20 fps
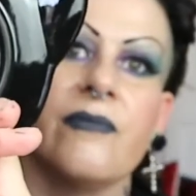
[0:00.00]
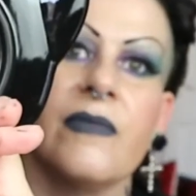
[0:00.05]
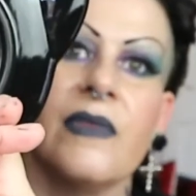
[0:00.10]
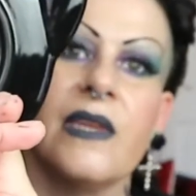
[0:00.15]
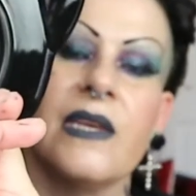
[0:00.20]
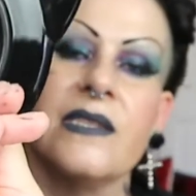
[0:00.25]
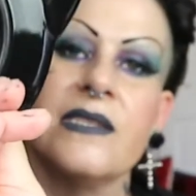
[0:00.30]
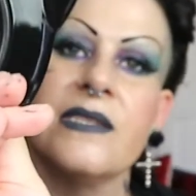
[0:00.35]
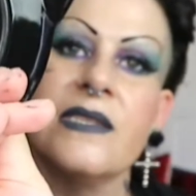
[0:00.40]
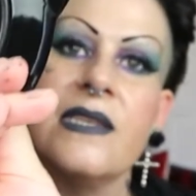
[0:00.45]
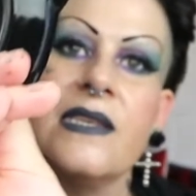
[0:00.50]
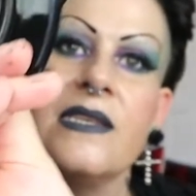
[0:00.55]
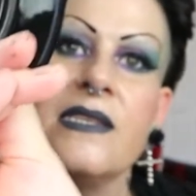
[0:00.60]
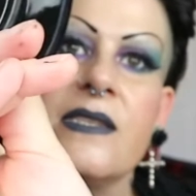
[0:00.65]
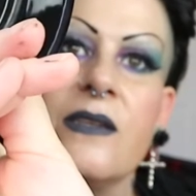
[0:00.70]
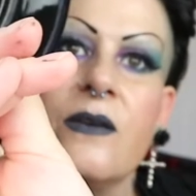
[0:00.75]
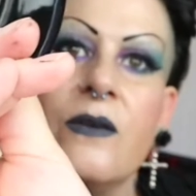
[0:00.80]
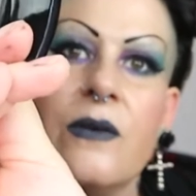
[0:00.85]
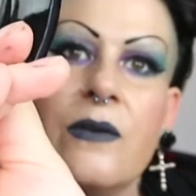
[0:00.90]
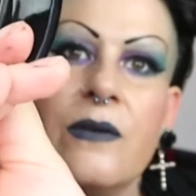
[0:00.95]
There's this
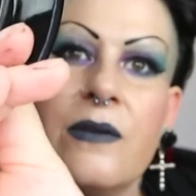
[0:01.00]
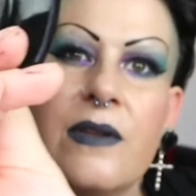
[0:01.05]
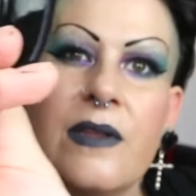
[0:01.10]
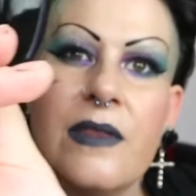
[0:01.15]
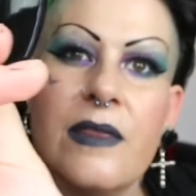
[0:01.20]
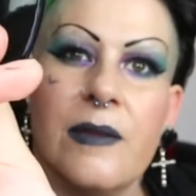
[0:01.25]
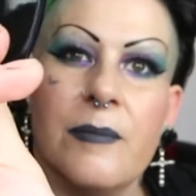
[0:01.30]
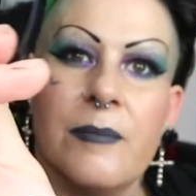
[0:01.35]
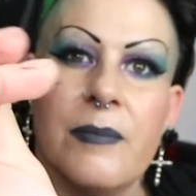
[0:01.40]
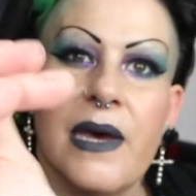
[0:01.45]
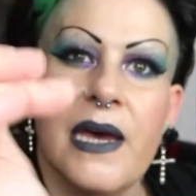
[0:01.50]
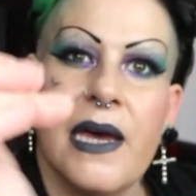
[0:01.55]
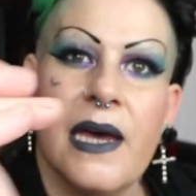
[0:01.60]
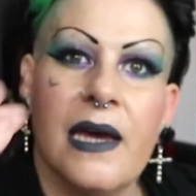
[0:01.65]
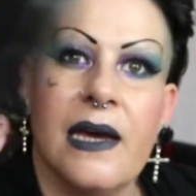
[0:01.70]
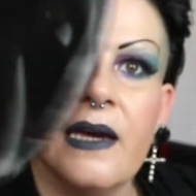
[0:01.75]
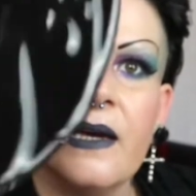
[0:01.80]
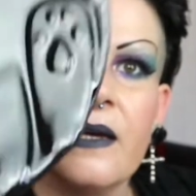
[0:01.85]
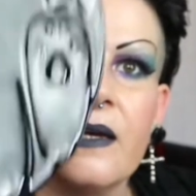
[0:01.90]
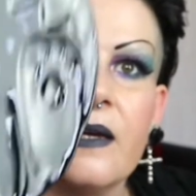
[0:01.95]
on the
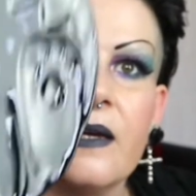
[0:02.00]
back.